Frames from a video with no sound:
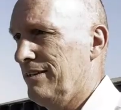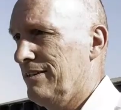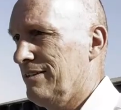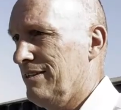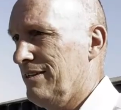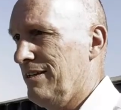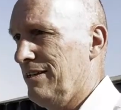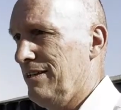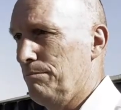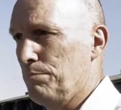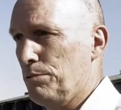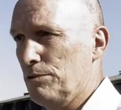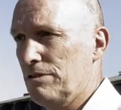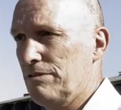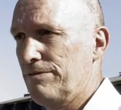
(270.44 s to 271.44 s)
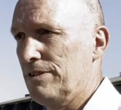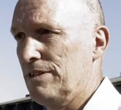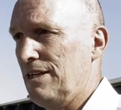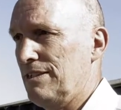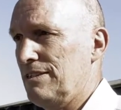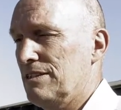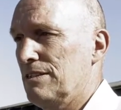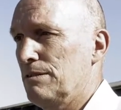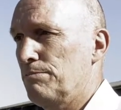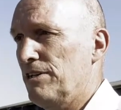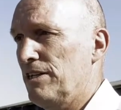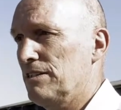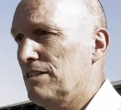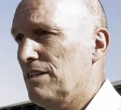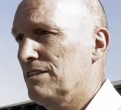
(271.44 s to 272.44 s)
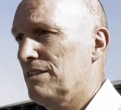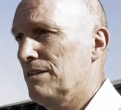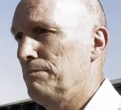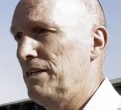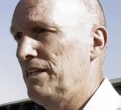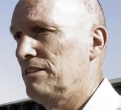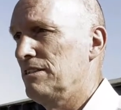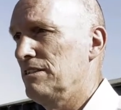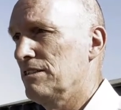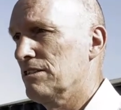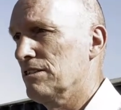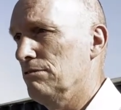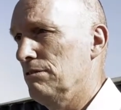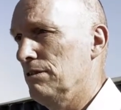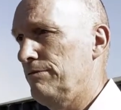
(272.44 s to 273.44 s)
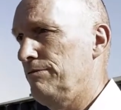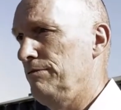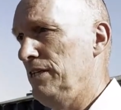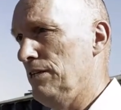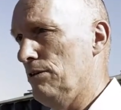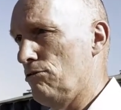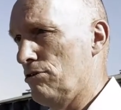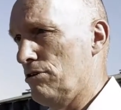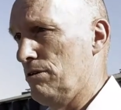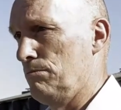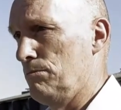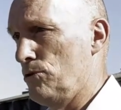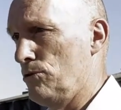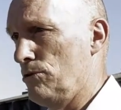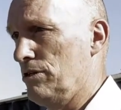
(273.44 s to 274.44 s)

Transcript: And important for that is the price, as I mentioned. So if we order